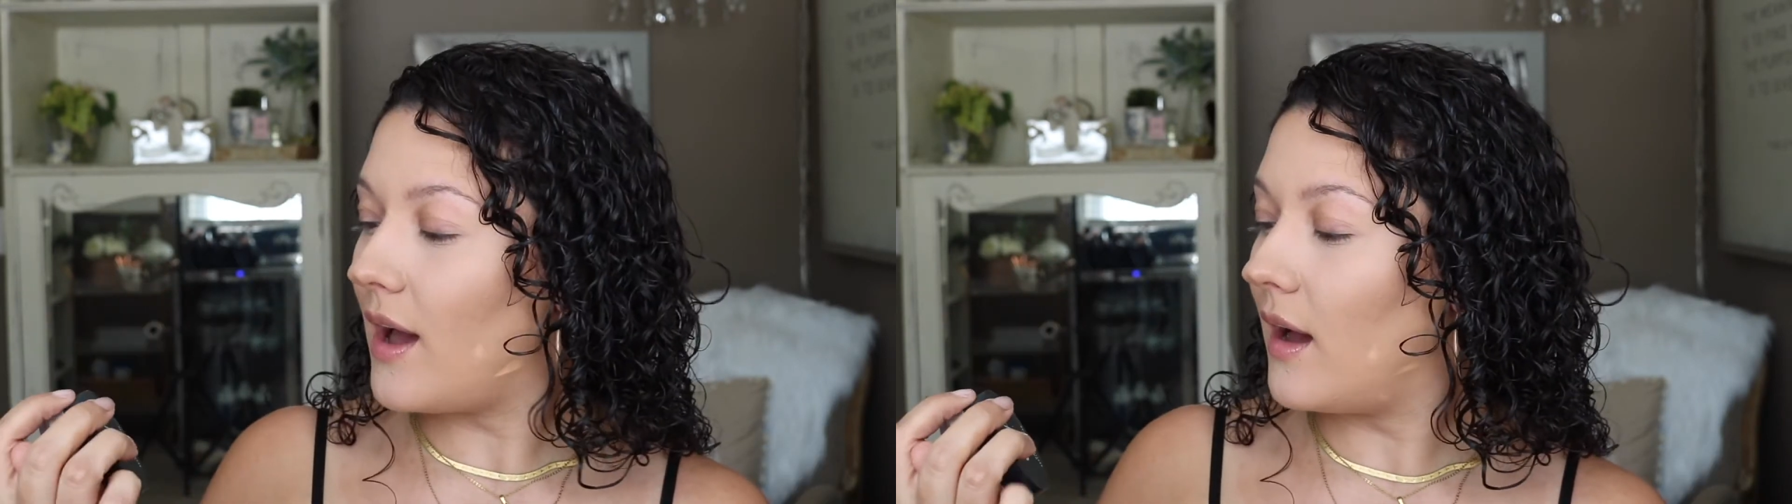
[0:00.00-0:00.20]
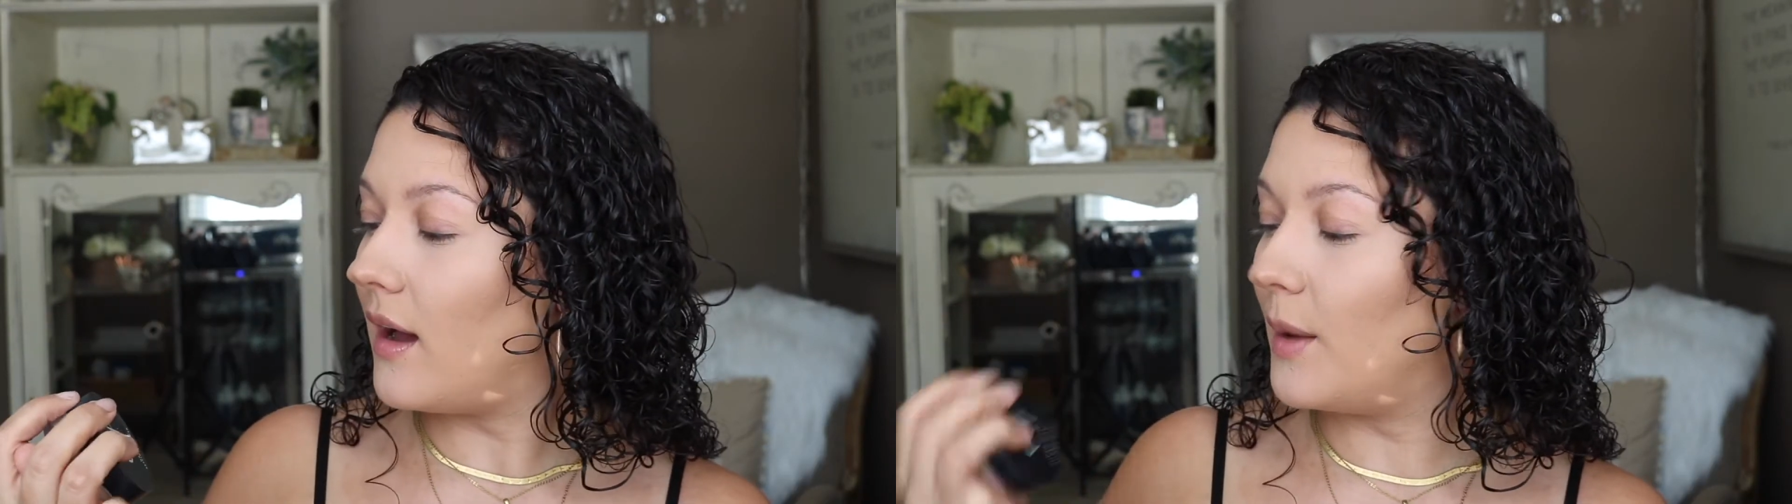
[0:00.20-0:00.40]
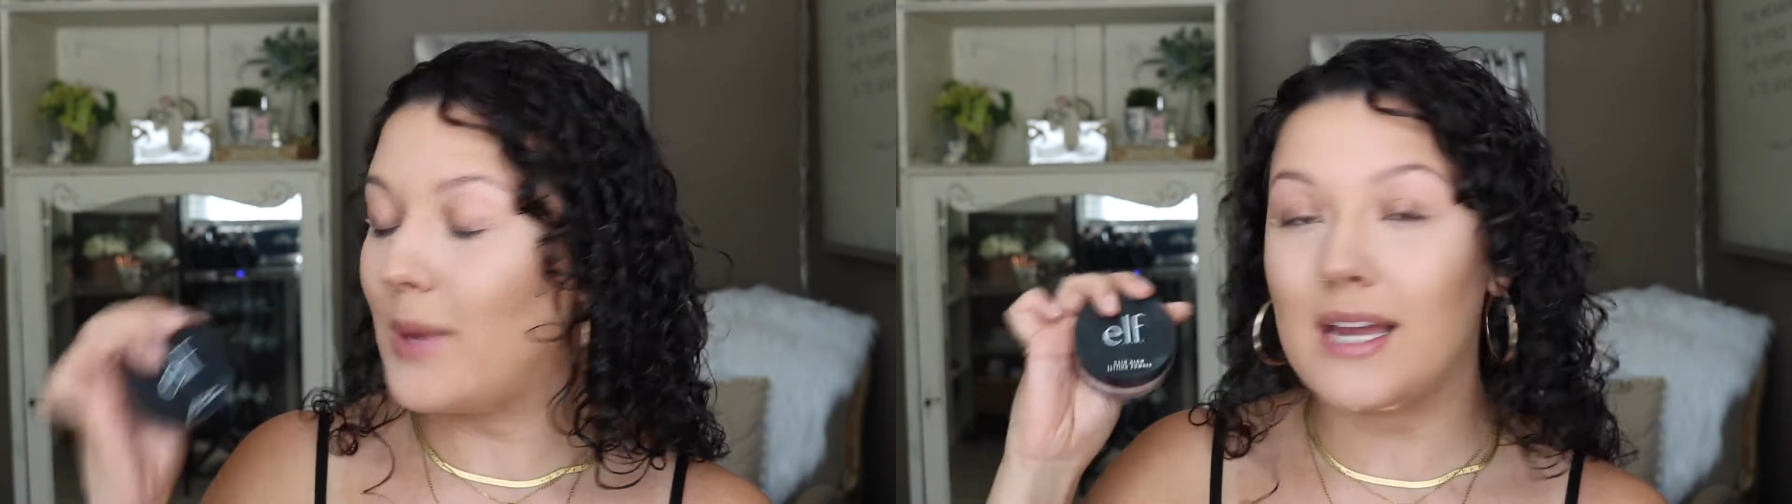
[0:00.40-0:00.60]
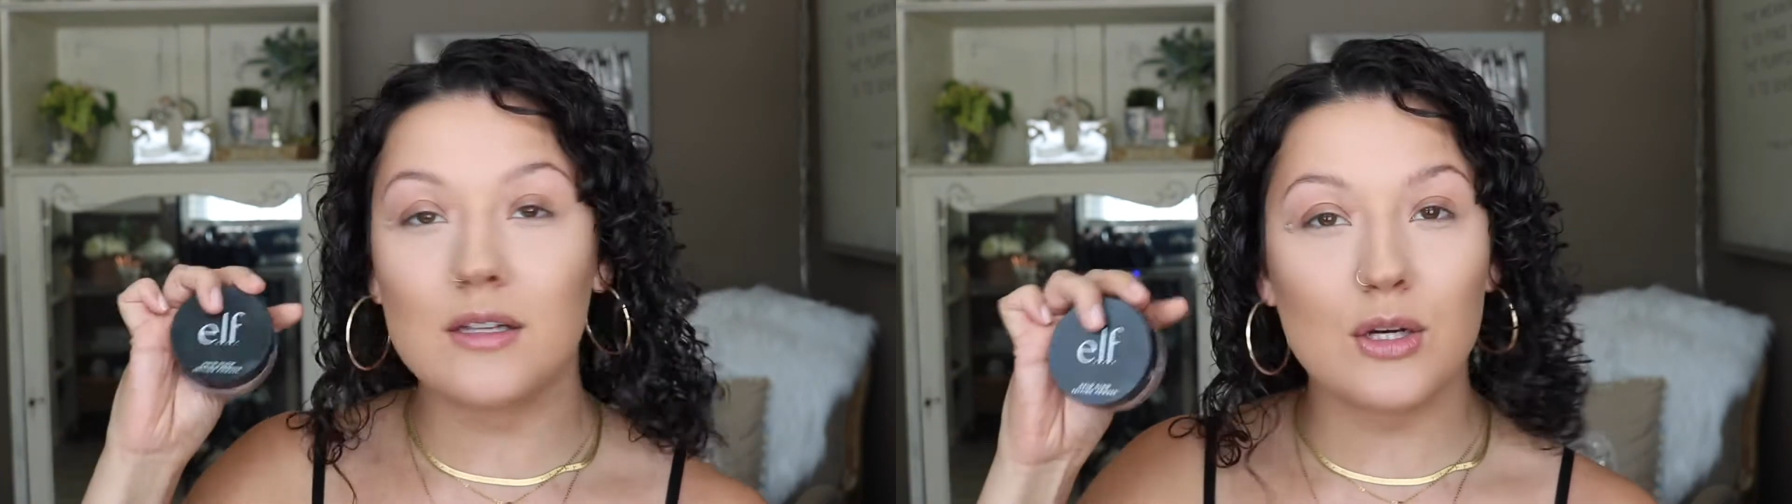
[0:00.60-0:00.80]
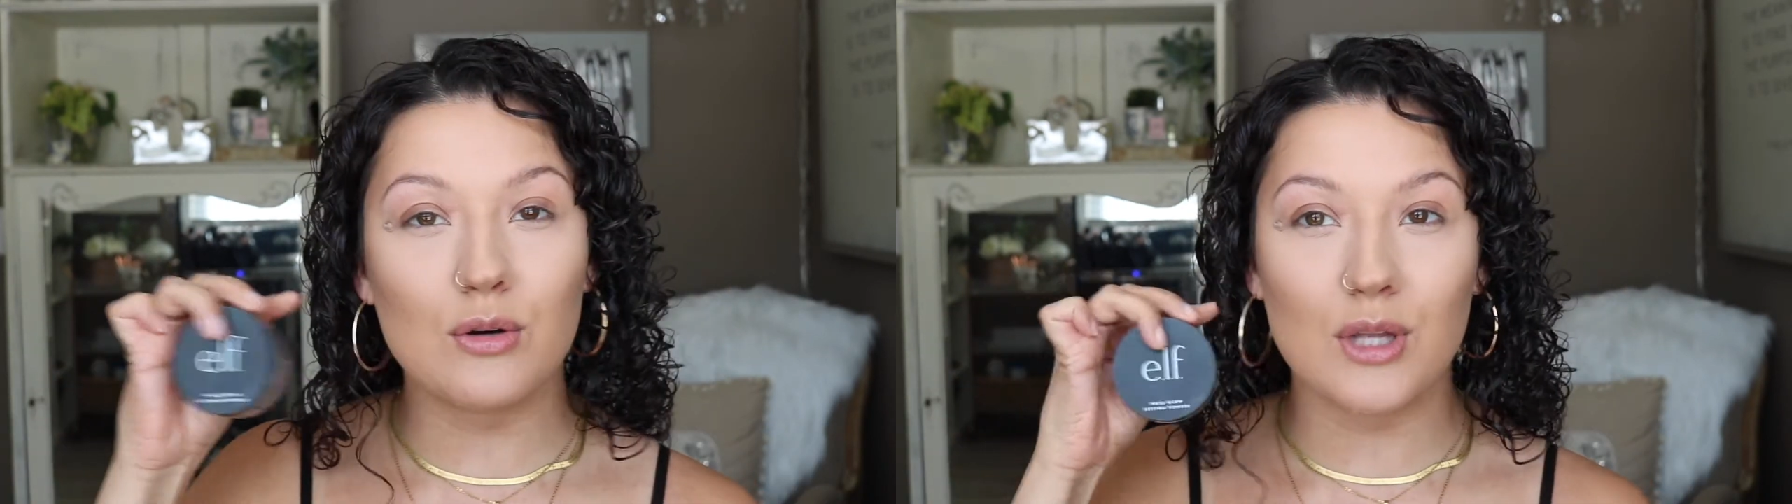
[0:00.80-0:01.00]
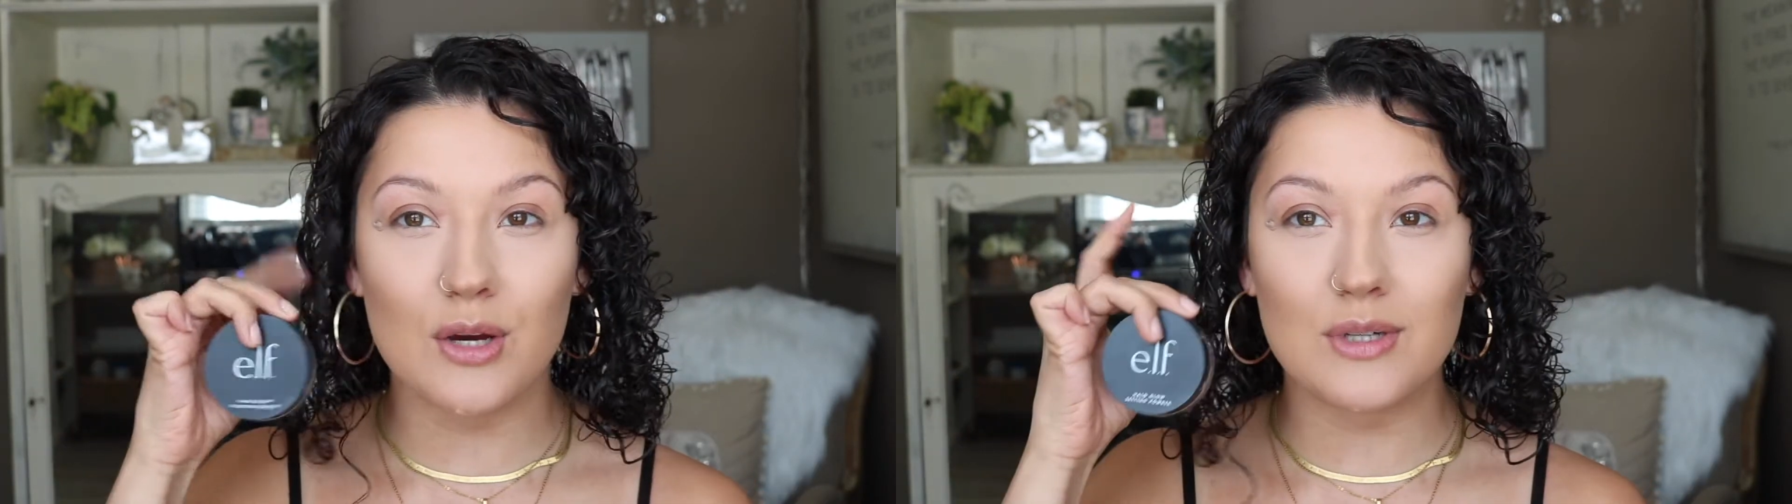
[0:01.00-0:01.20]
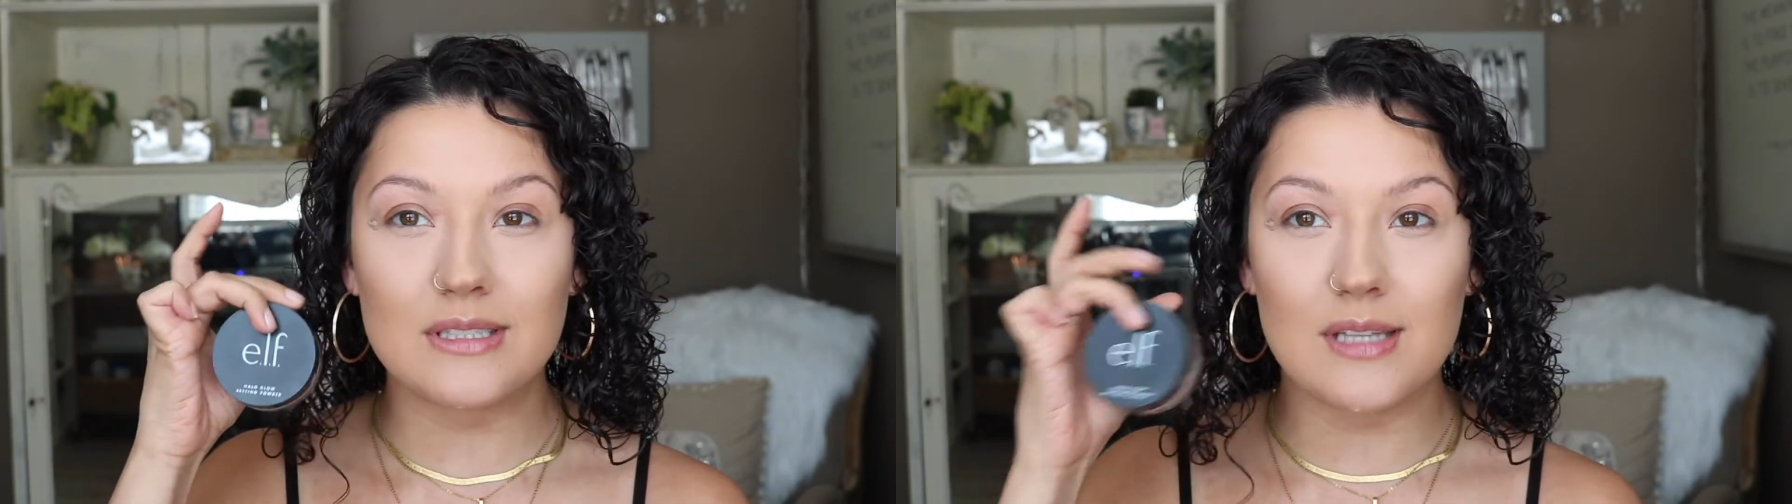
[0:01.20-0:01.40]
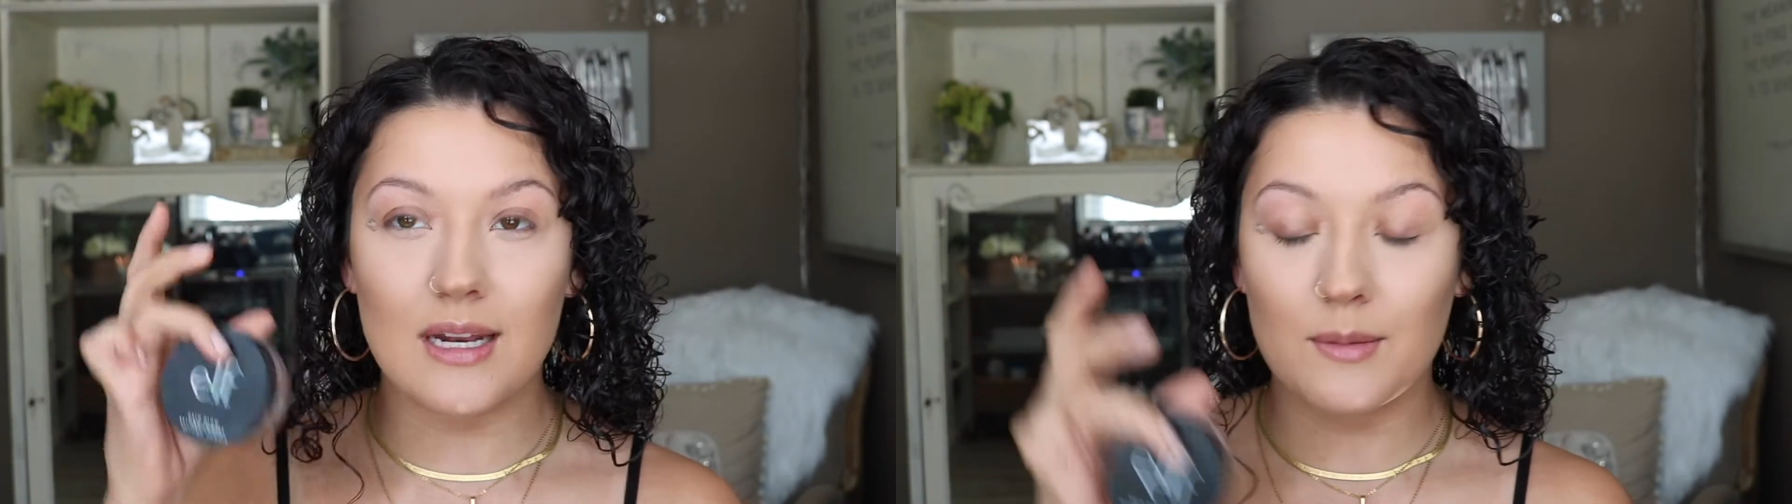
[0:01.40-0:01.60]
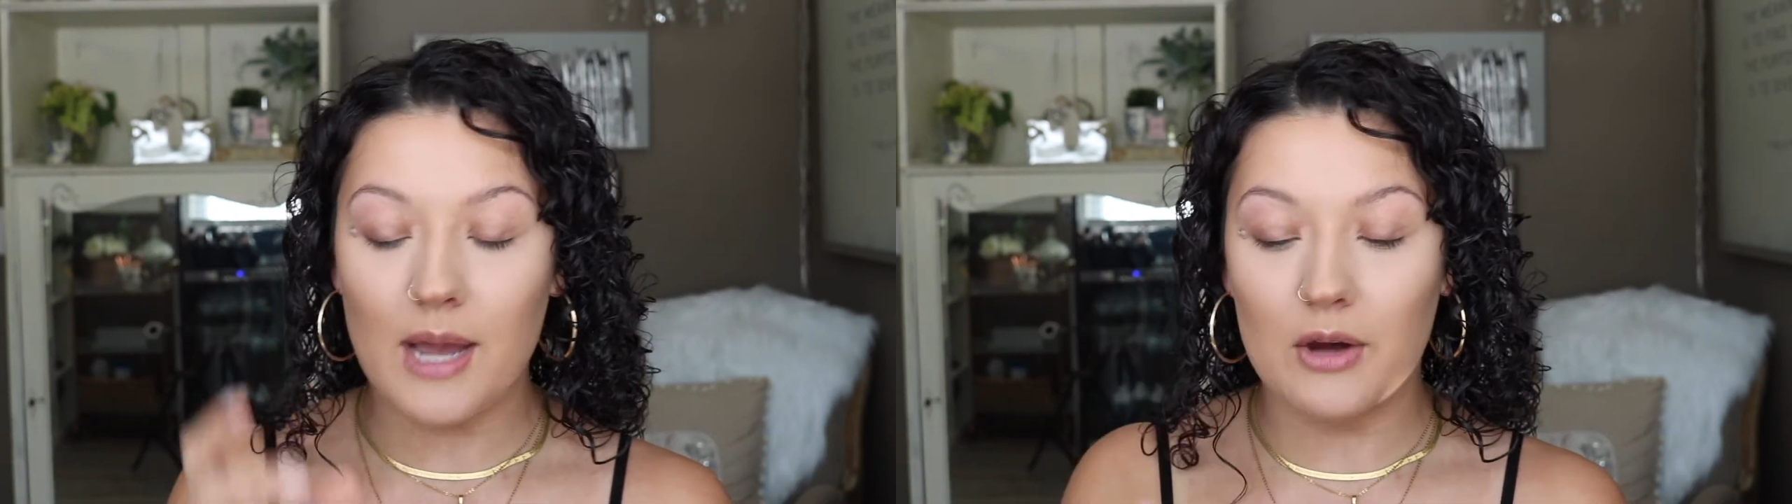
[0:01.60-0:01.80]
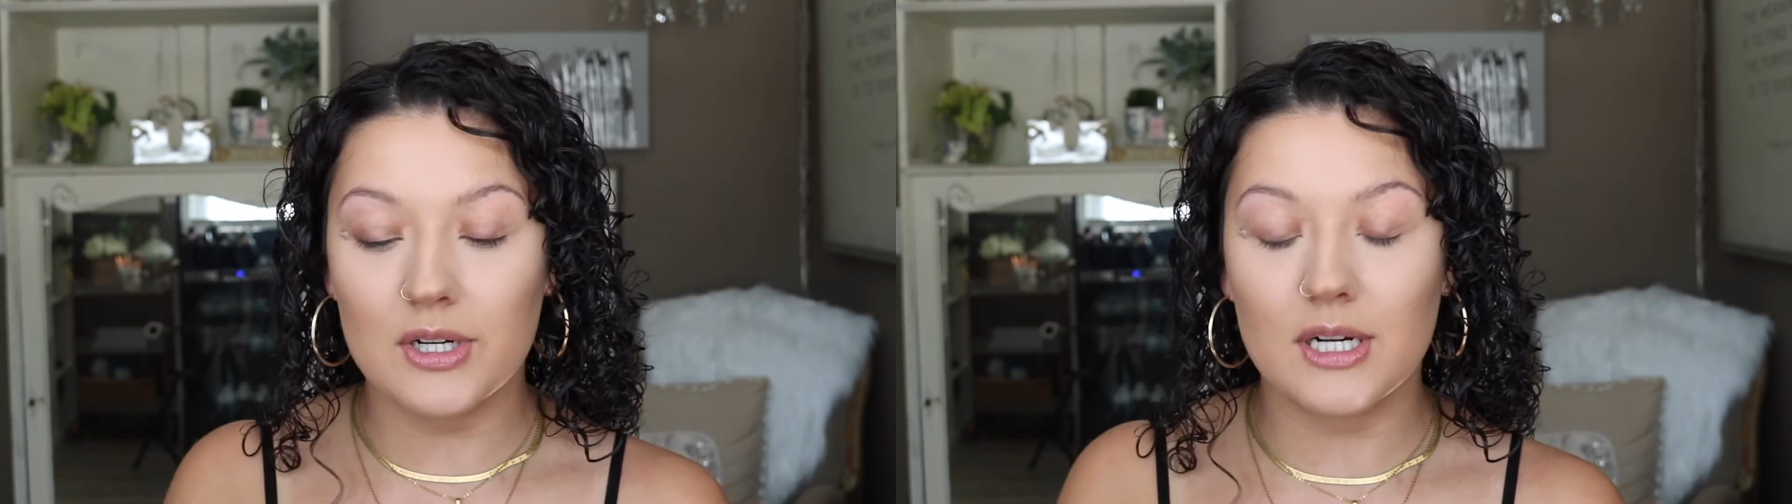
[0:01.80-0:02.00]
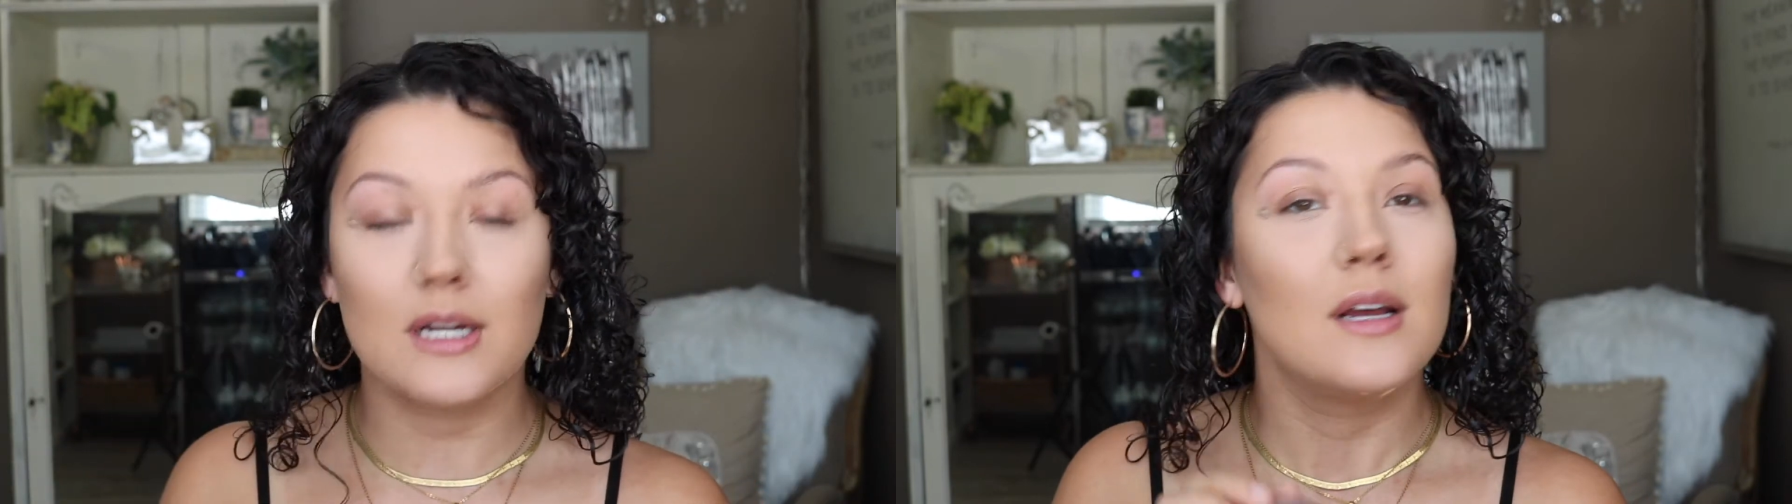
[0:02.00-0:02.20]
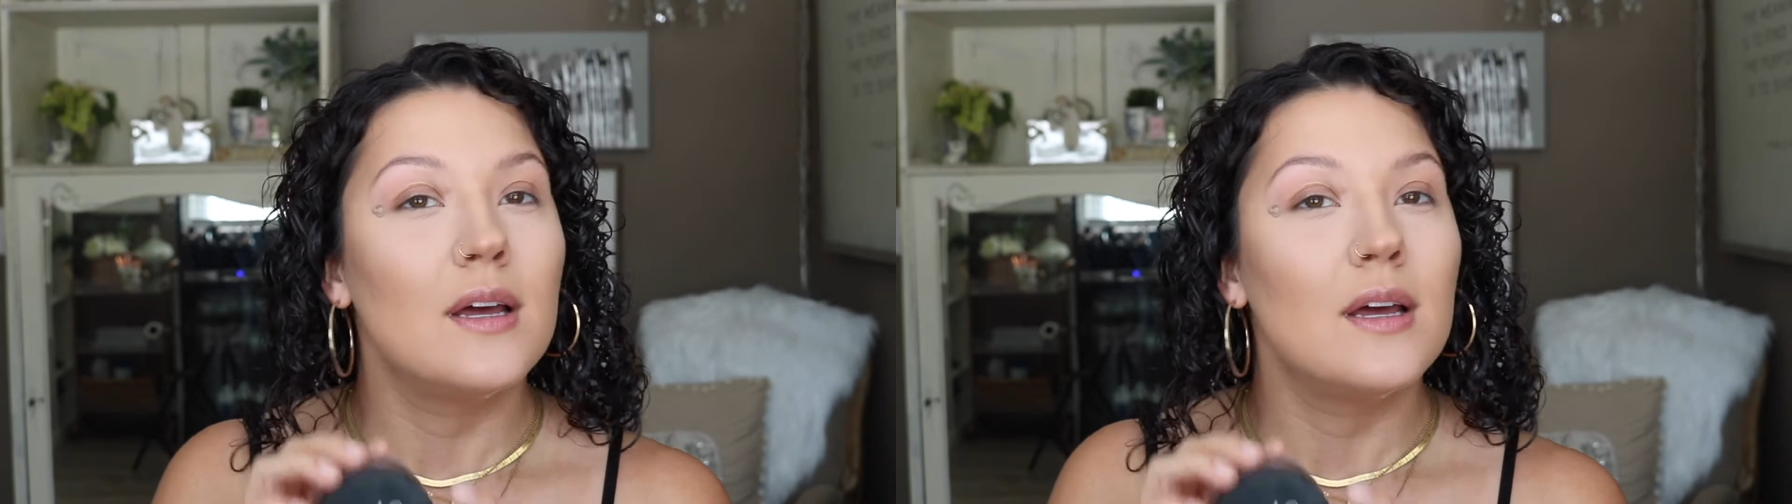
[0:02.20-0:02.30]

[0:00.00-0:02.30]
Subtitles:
Halo Glow Setting Powder.